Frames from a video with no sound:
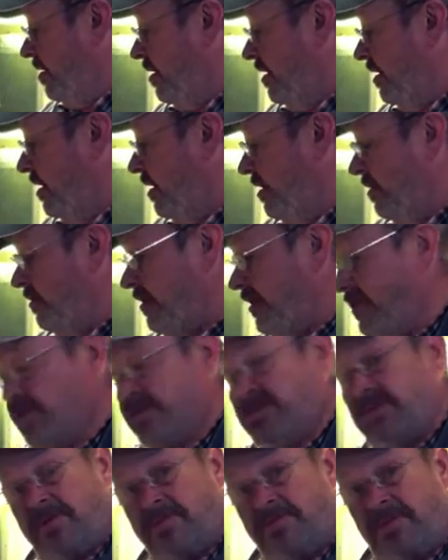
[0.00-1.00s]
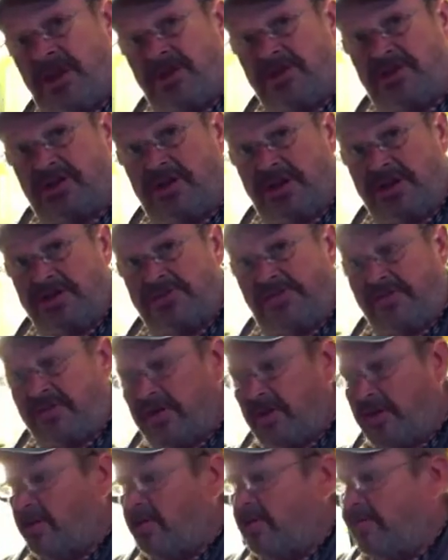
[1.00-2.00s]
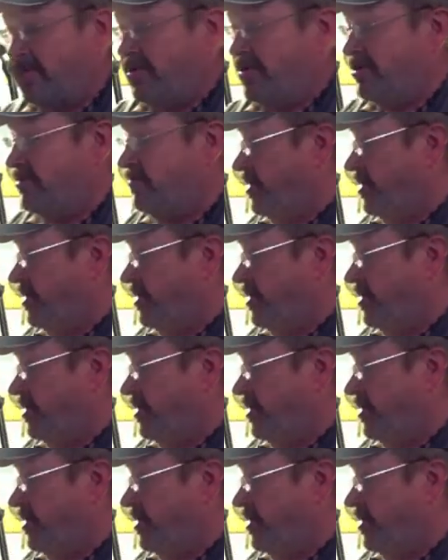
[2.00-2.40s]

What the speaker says: there's not much left overs,